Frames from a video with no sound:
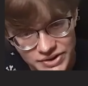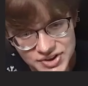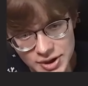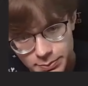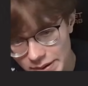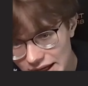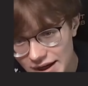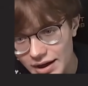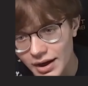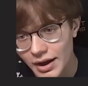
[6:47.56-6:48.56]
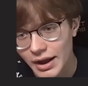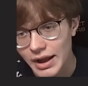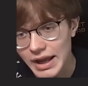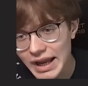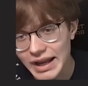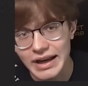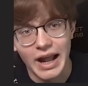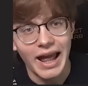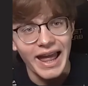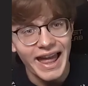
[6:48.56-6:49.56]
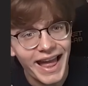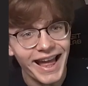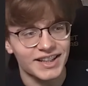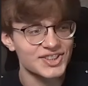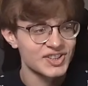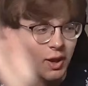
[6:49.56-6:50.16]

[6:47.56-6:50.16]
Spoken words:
to be in S.